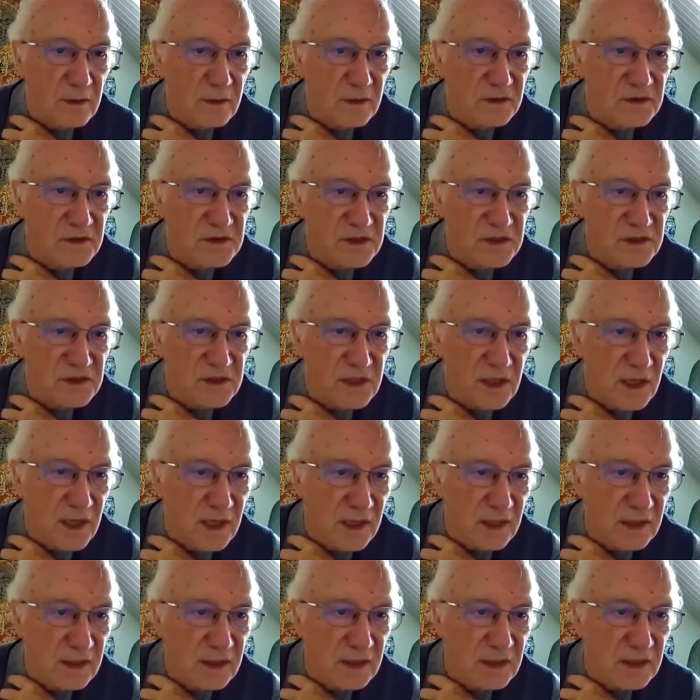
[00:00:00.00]
Just
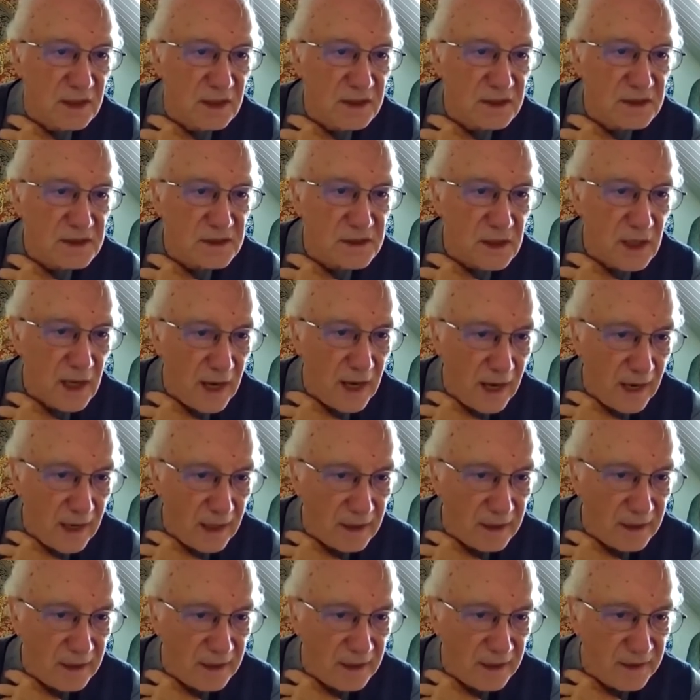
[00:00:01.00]
like this,
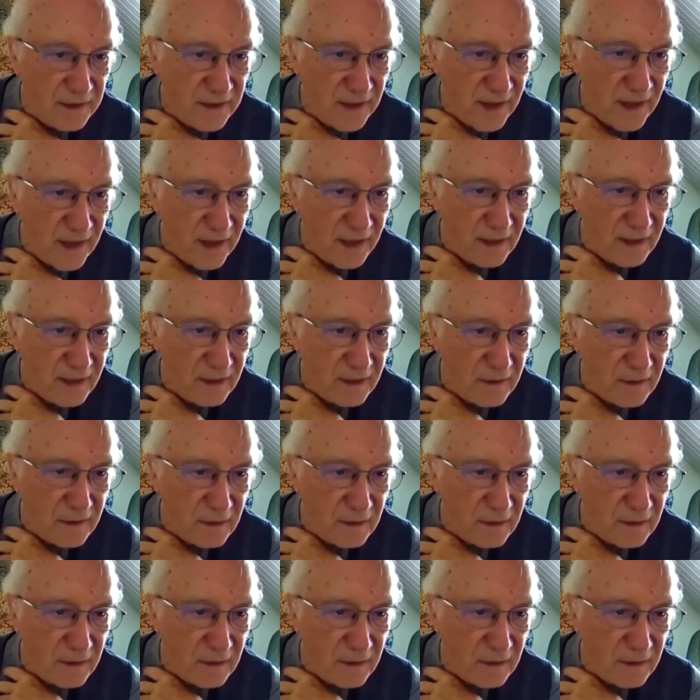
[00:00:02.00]
and then